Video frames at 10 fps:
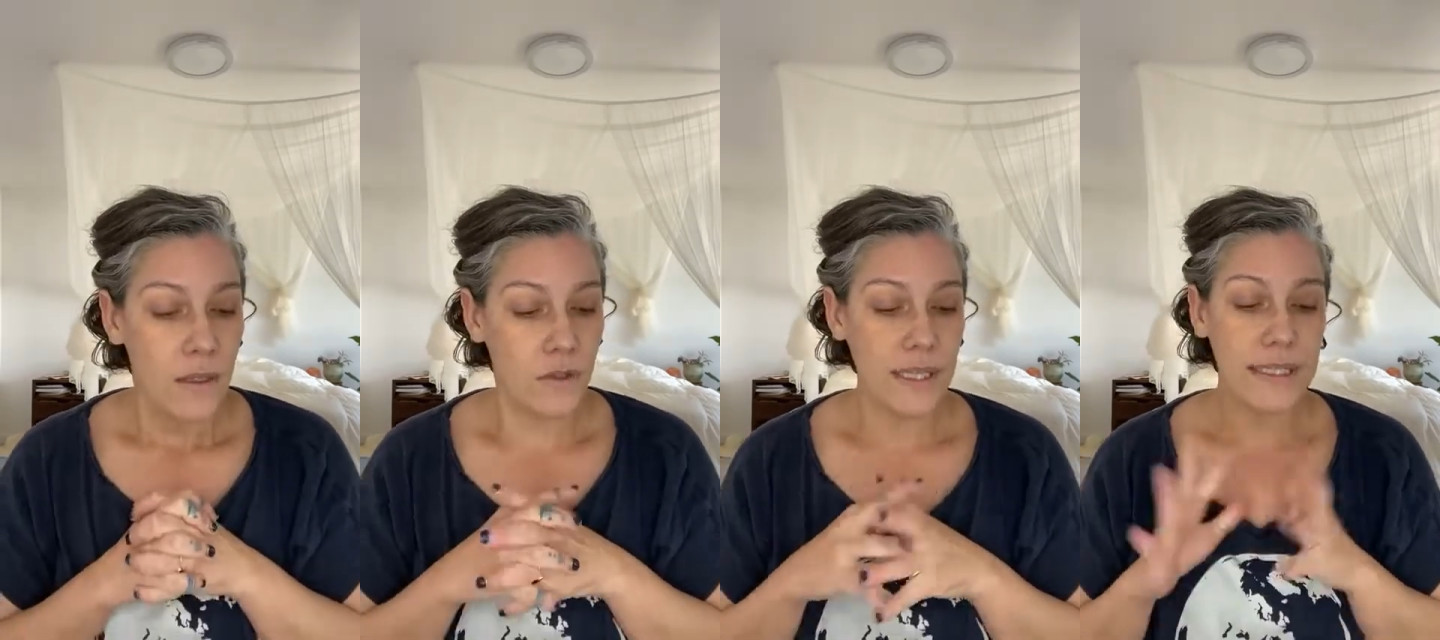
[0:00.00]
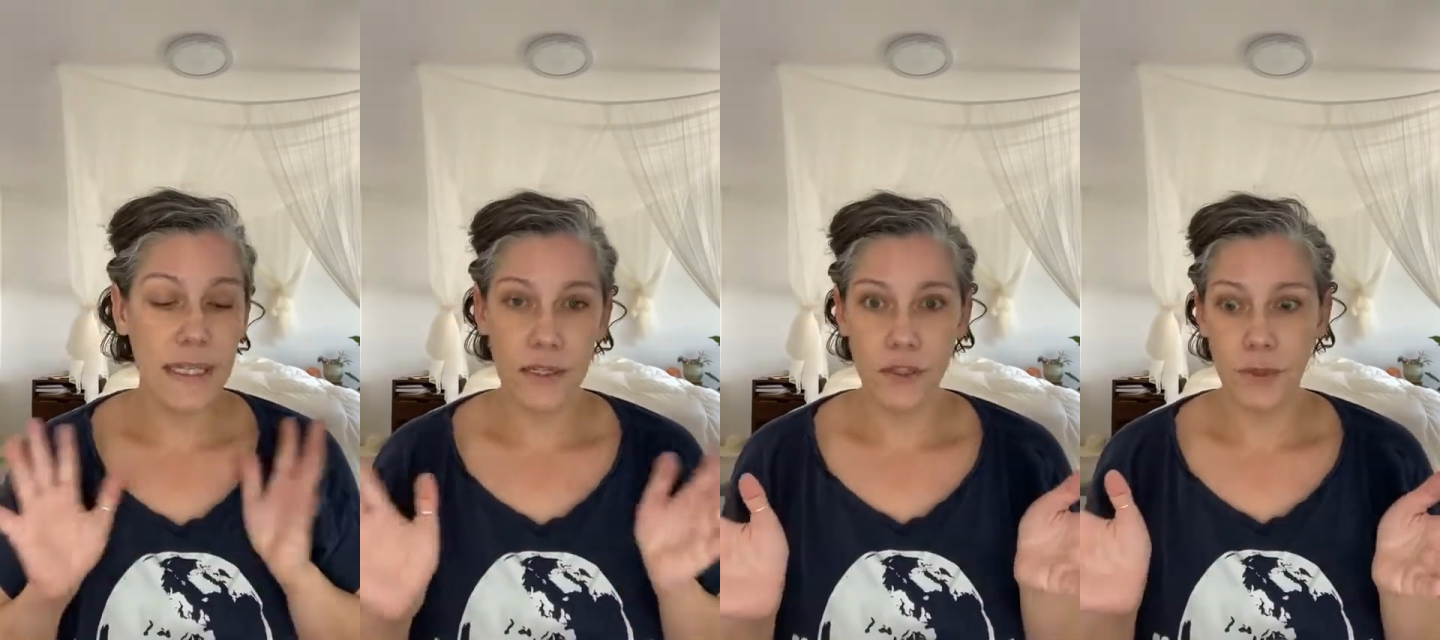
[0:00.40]
So let's
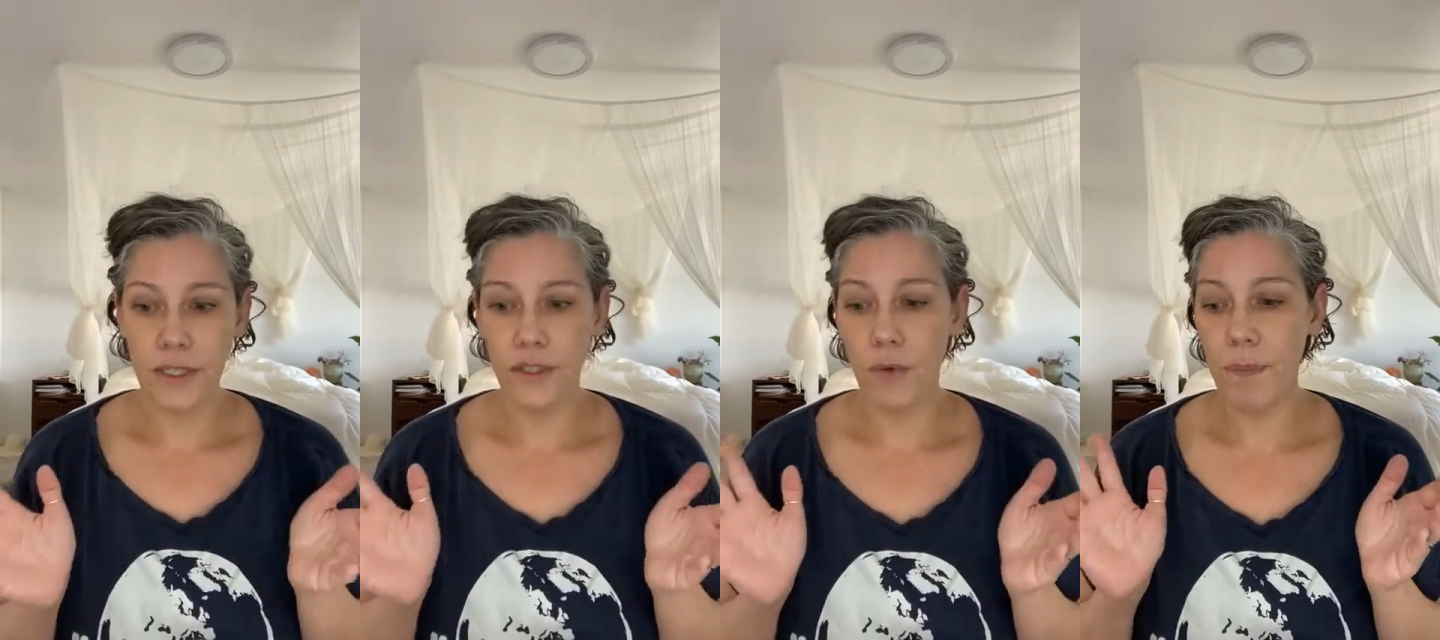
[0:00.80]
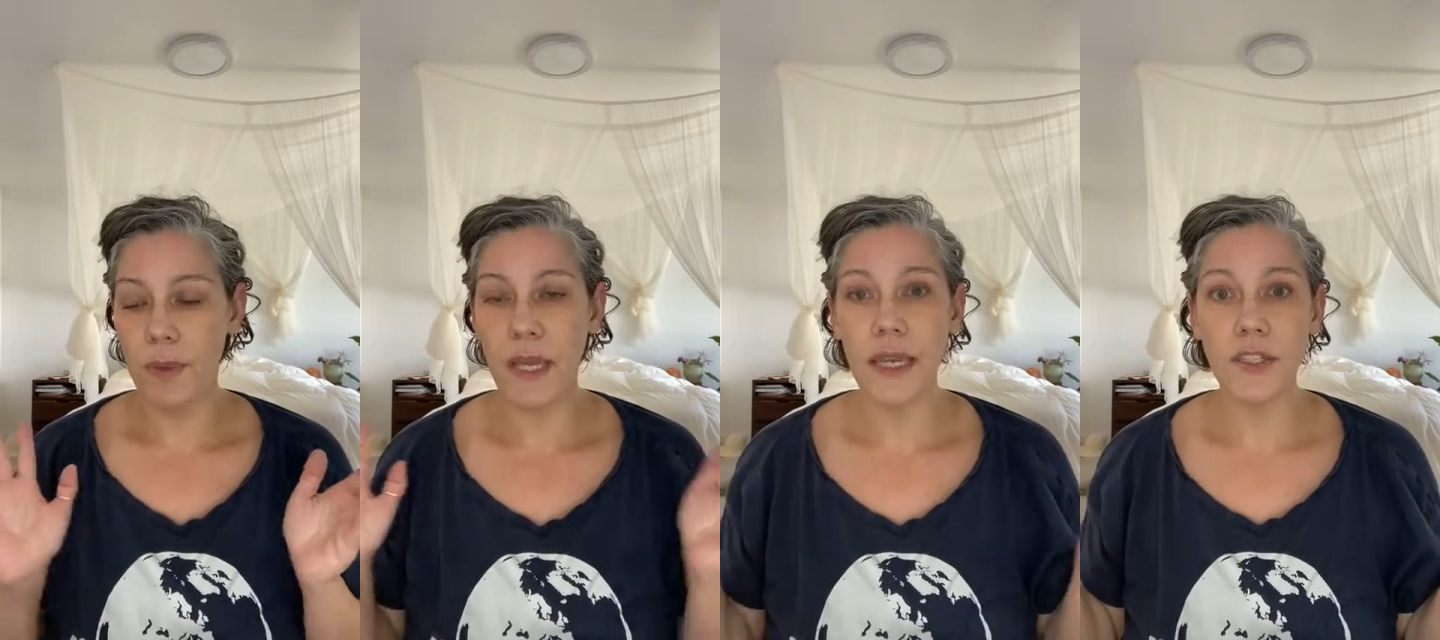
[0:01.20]
get into it. So what
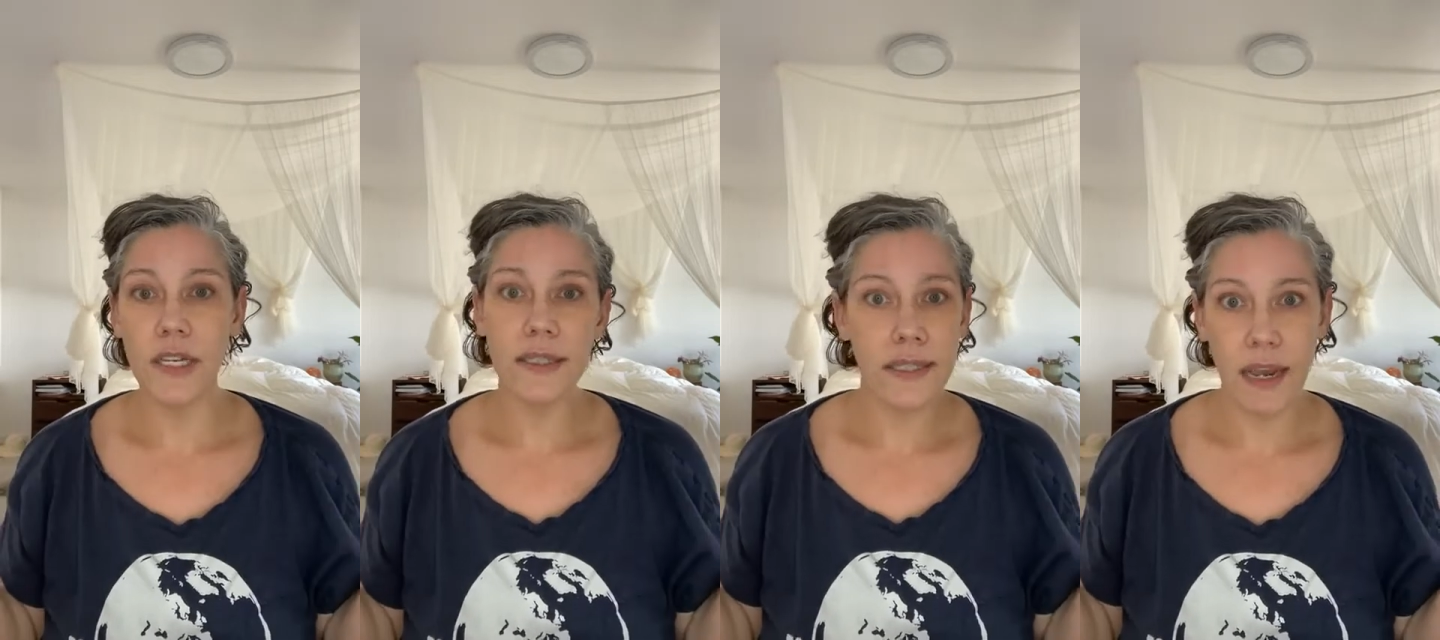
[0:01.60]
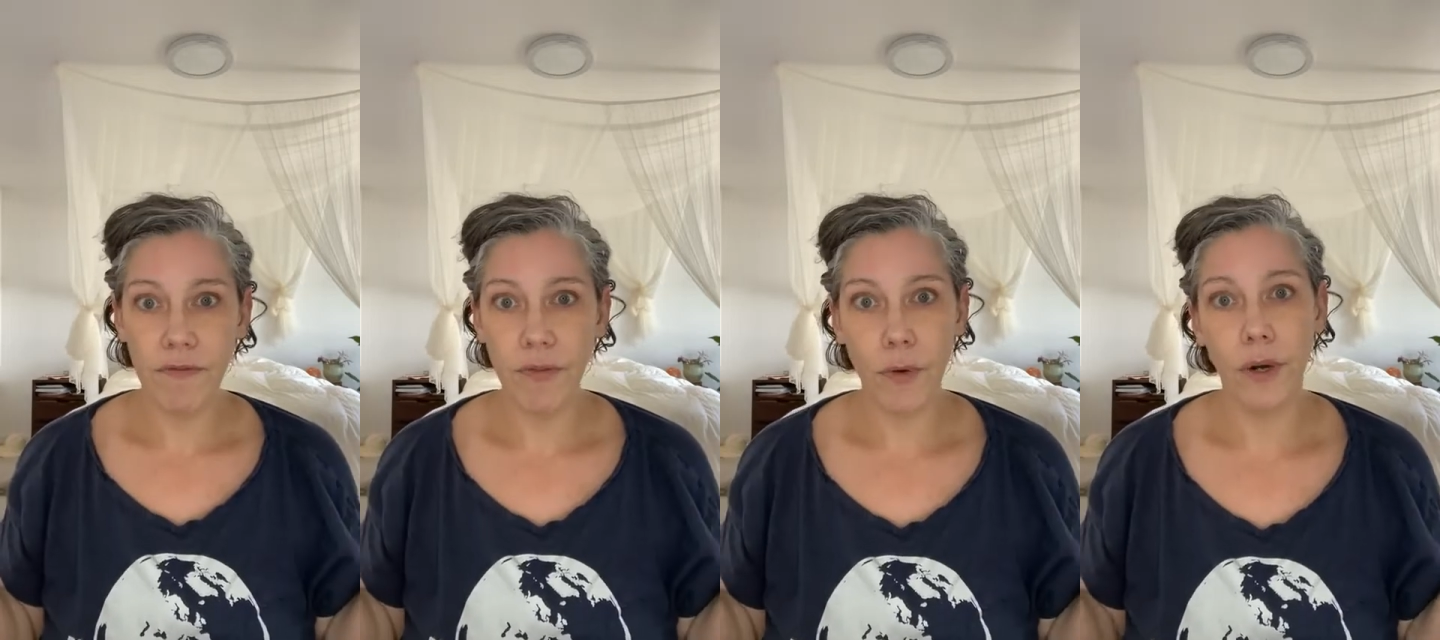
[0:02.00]
PHA
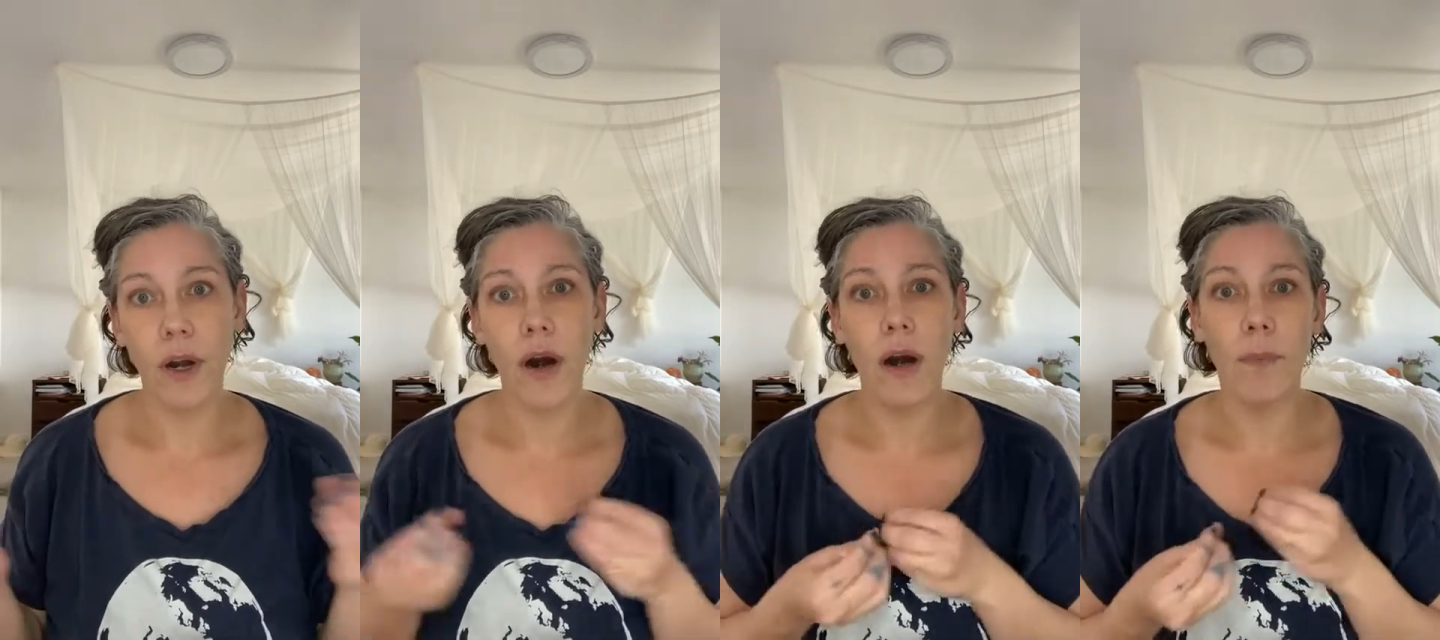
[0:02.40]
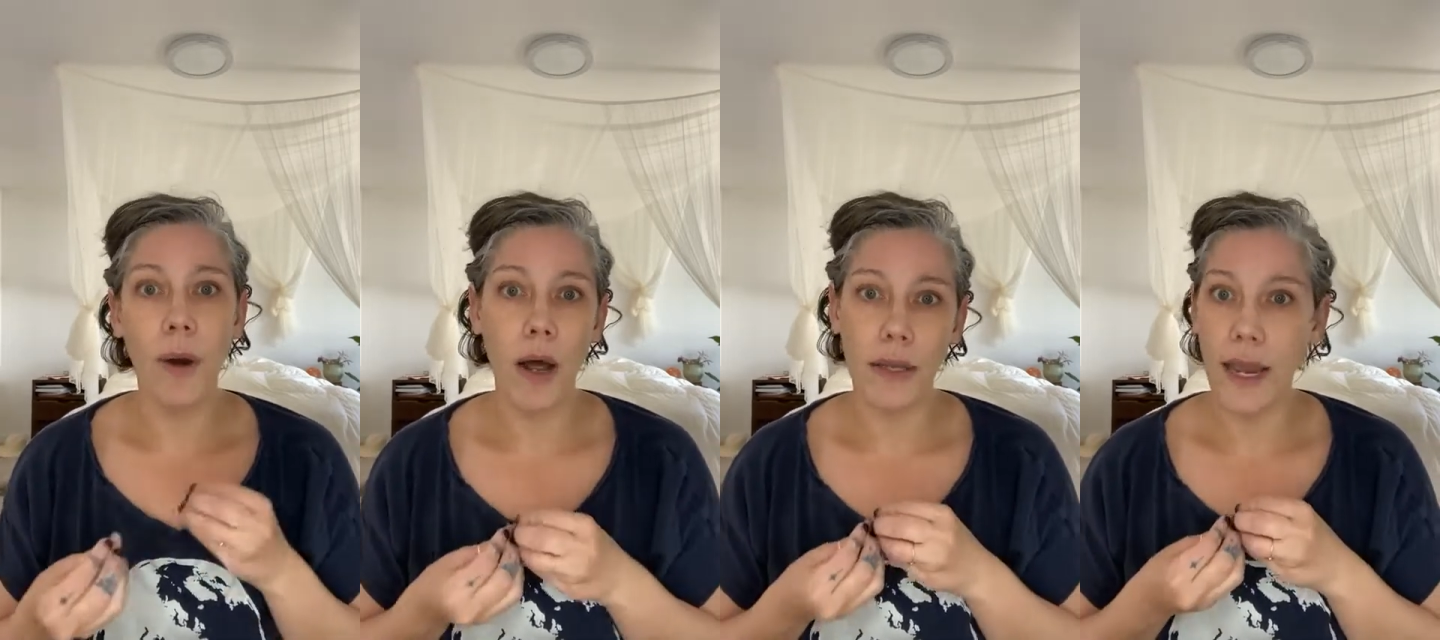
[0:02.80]
stand for are
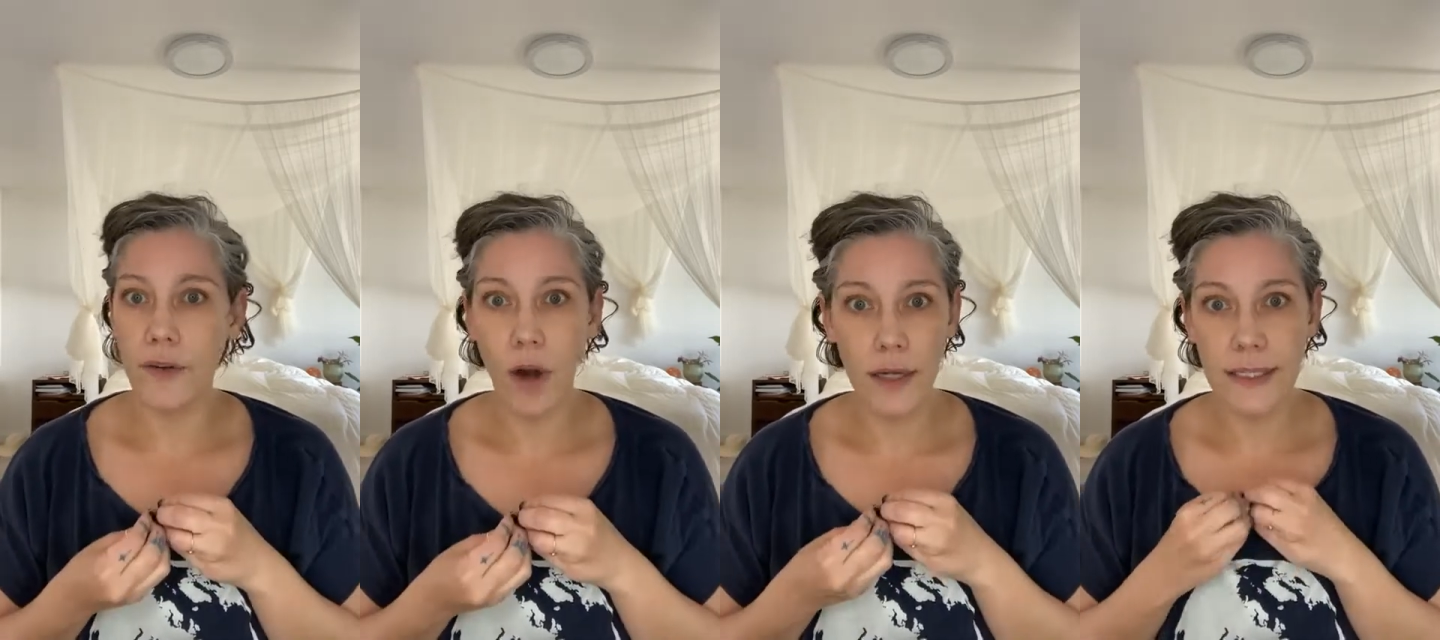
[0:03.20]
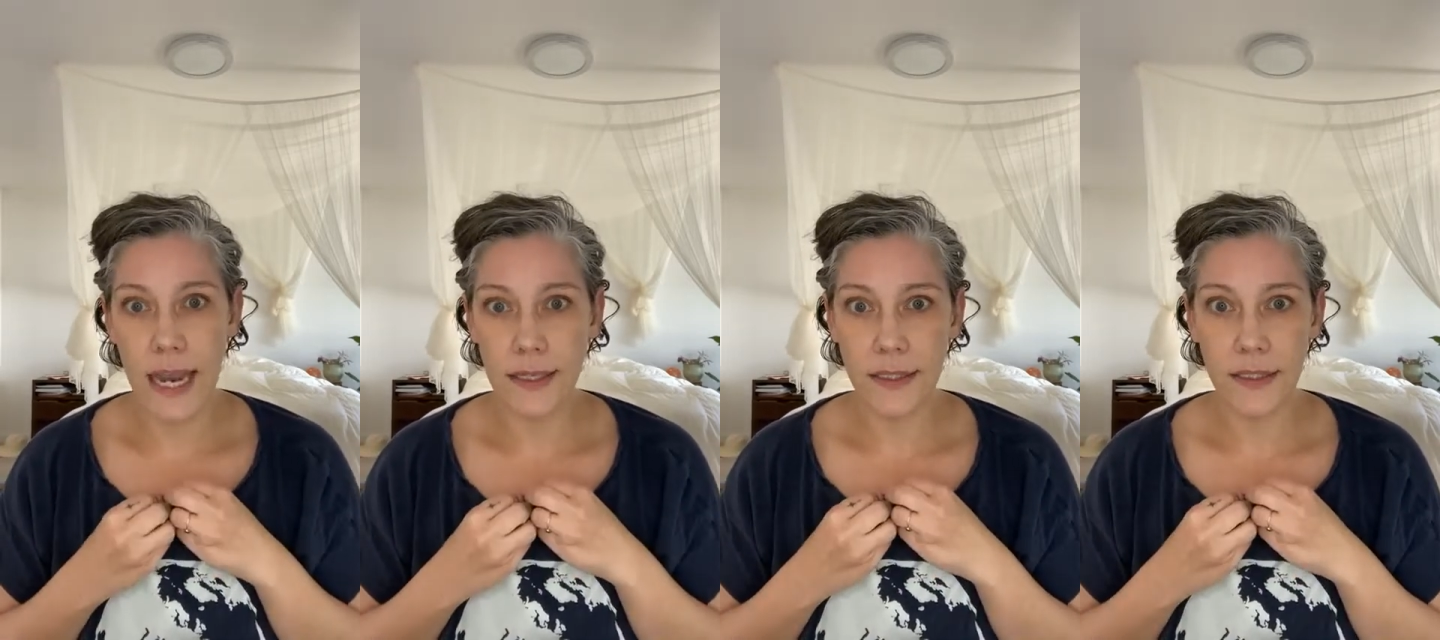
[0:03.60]
polyhydroxy
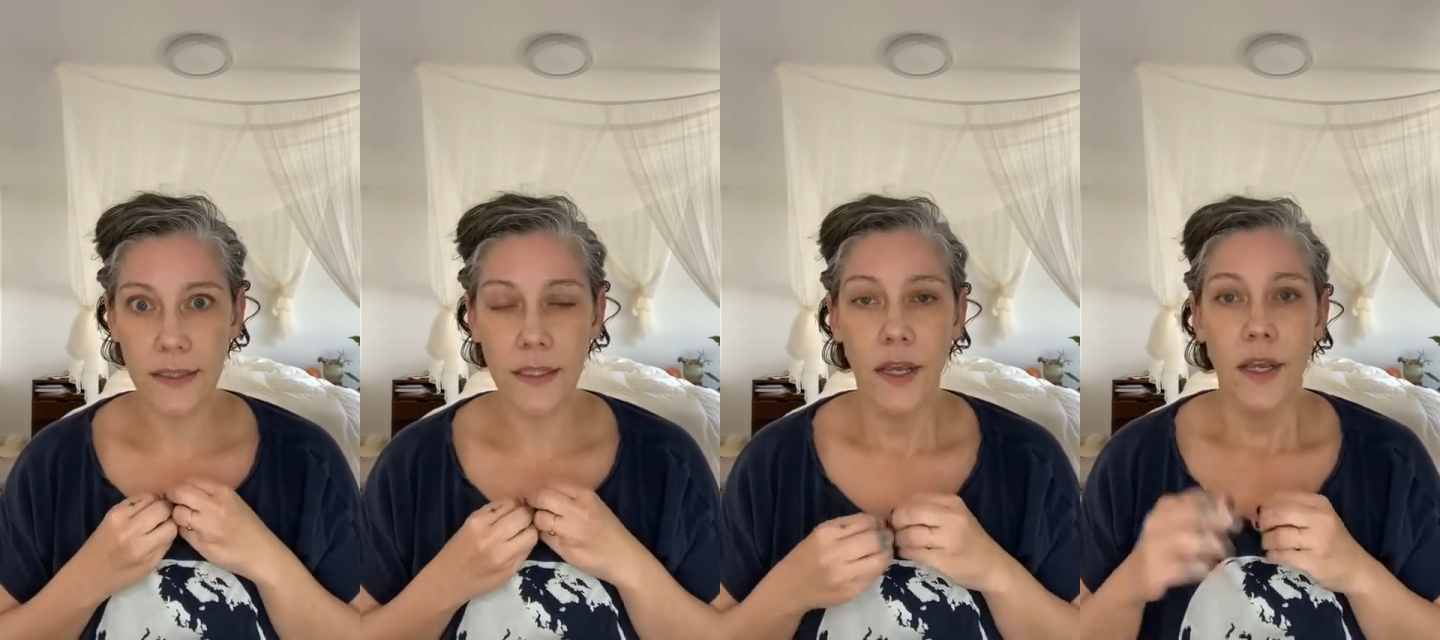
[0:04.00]
acids.